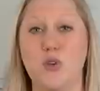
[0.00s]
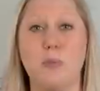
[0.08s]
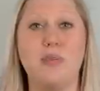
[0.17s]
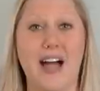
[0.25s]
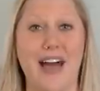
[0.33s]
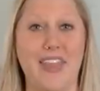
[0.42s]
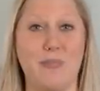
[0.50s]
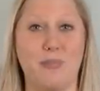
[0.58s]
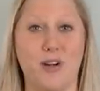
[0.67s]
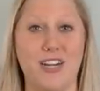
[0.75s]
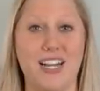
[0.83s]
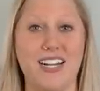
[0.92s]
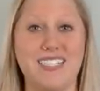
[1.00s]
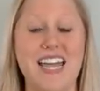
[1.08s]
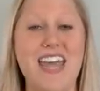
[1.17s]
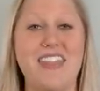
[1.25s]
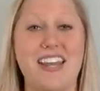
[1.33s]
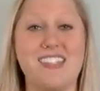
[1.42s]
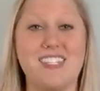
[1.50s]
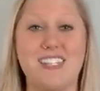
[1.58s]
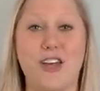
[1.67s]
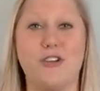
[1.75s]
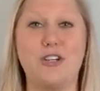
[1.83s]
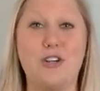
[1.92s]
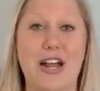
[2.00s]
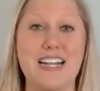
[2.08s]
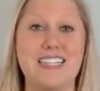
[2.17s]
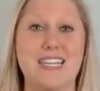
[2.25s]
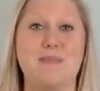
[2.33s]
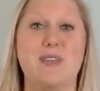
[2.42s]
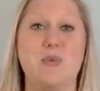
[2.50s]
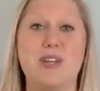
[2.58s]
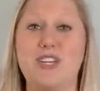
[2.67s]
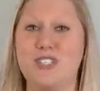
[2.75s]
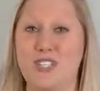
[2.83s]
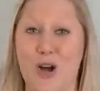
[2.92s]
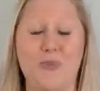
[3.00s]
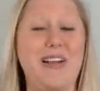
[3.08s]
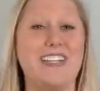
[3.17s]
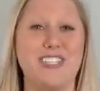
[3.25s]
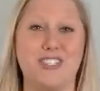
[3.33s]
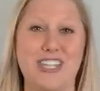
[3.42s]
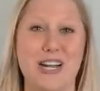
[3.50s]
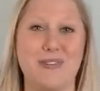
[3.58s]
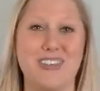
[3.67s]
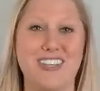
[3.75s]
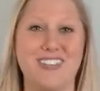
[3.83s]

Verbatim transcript: you apply that product. That is another great tip that we could not wait to share with